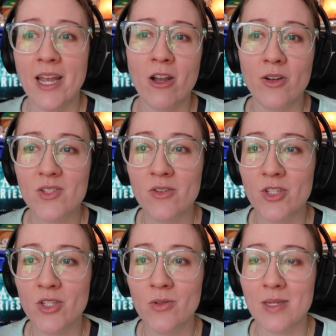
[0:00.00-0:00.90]
I also
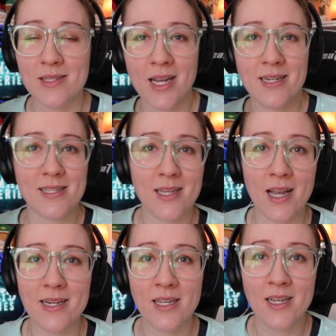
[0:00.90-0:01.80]
do a side to
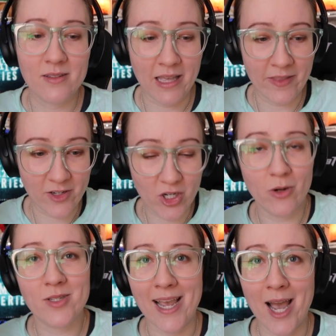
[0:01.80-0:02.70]
side and then
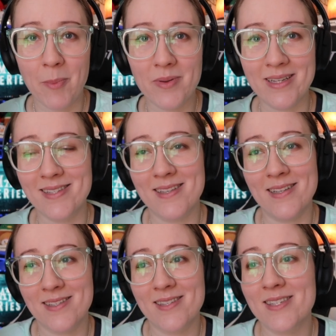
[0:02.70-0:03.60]
toe tap is
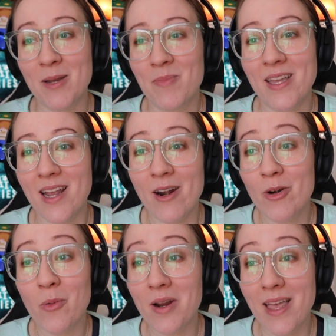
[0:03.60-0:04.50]
a stim that I don't
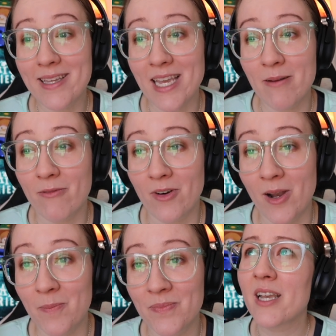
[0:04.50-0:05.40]
know where that came from.